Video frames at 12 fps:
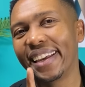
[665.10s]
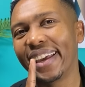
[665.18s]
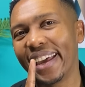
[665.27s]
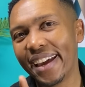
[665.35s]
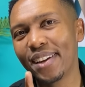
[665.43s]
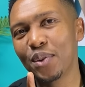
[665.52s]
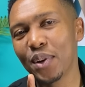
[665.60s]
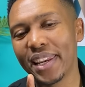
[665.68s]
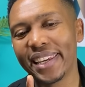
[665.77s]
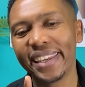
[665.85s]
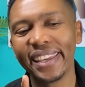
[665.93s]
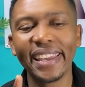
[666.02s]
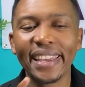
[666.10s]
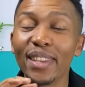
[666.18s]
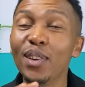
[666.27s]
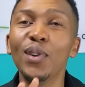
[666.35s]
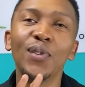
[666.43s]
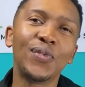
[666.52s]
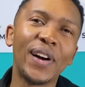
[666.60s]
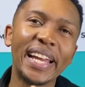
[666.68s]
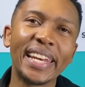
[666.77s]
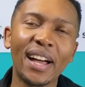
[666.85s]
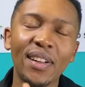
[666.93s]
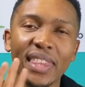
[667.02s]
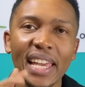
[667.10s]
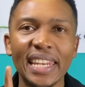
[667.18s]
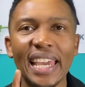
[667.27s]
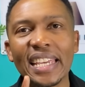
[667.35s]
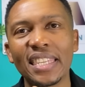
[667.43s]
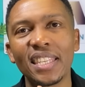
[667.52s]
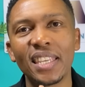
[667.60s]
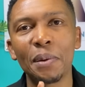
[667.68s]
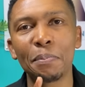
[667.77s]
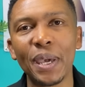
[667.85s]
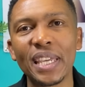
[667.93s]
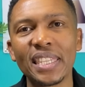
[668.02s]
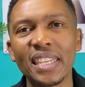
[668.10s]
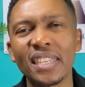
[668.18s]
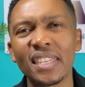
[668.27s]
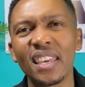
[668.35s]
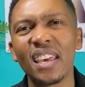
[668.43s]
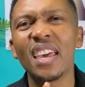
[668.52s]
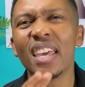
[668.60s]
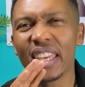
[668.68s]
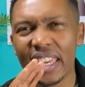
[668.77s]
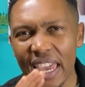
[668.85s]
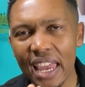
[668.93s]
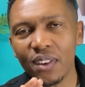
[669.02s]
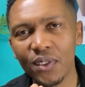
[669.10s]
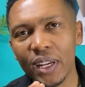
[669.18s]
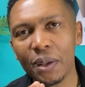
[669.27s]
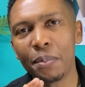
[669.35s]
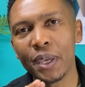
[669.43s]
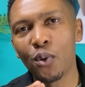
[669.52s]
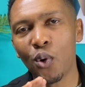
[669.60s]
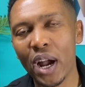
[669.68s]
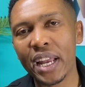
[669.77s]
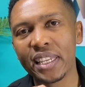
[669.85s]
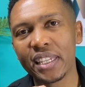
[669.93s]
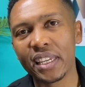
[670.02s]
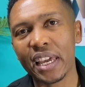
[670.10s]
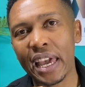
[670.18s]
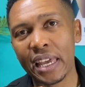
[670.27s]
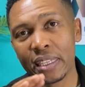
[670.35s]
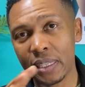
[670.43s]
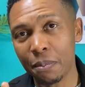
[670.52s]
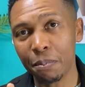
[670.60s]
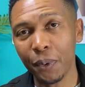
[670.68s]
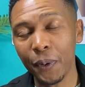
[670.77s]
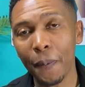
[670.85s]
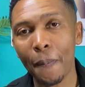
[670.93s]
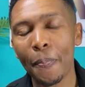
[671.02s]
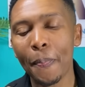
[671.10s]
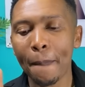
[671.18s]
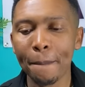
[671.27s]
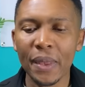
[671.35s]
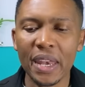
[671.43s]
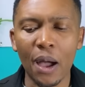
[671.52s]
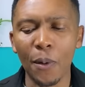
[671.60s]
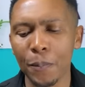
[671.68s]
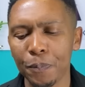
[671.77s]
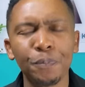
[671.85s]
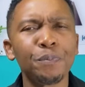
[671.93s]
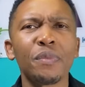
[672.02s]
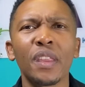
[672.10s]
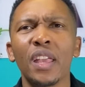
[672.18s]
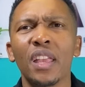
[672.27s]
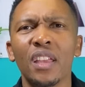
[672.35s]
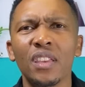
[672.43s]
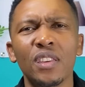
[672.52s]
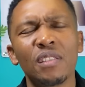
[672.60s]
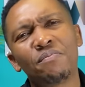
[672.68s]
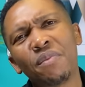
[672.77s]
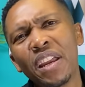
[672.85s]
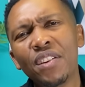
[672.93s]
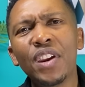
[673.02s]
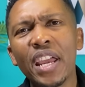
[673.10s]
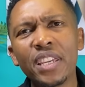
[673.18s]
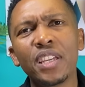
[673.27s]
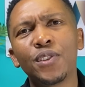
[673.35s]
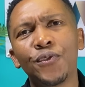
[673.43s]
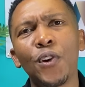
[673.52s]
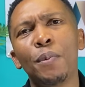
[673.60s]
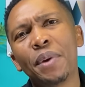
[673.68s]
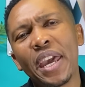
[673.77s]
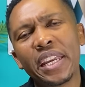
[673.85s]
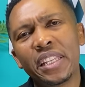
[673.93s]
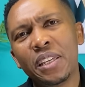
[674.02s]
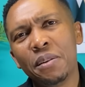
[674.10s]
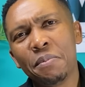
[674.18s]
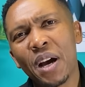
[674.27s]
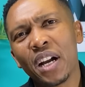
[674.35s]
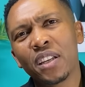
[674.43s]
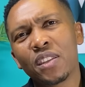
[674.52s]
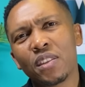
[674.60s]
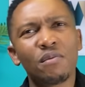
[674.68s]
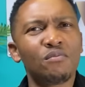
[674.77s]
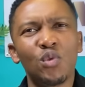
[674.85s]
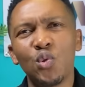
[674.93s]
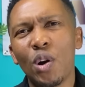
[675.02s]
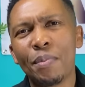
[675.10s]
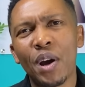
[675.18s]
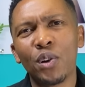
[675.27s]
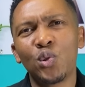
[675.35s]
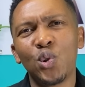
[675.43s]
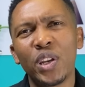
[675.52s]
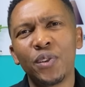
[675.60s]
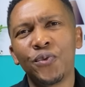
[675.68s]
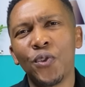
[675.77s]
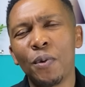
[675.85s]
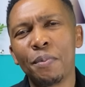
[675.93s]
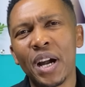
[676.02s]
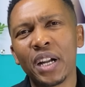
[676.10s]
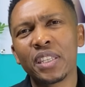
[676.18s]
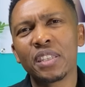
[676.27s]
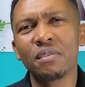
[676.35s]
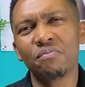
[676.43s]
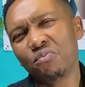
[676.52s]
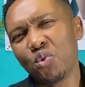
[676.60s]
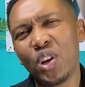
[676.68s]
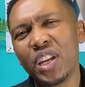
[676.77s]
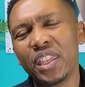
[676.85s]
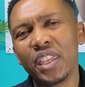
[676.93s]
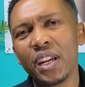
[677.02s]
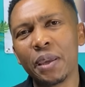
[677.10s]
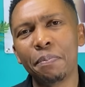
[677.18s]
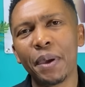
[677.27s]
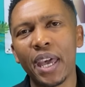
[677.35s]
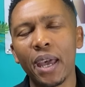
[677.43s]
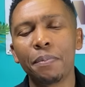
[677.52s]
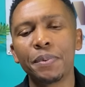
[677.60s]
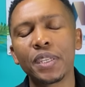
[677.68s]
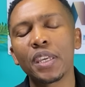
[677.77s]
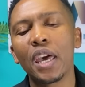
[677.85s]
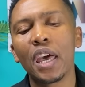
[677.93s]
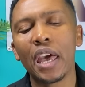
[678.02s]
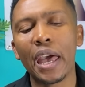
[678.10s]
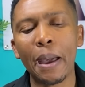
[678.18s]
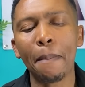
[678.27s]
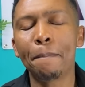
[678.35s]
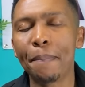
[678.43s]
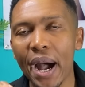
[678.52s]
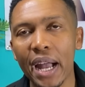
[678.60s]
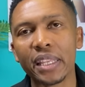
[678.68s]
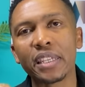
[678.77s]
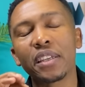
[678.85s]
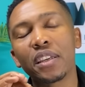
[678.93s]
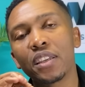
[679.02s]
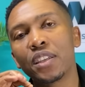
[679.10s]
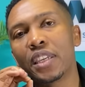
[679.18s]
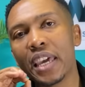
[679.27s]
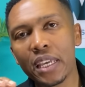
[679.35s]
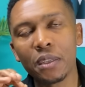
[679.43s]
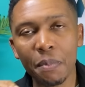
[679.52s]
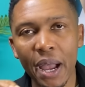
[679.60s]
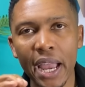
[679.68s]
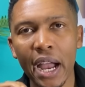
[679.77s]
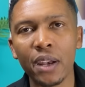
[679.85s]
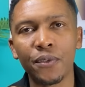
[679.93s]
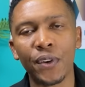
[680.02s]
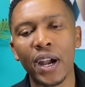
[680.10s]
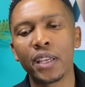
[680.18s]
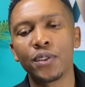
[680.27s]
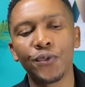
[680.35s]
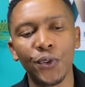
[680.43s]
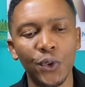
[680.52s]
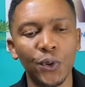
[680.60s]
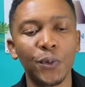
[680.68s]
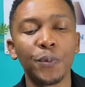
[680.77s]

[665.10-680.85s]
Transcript: Actually, you'll find out that acids and bases can really be quite simple. Now, it ranges from 18 marks to about 24 marks, 23 perhaps, but here's my advice for you.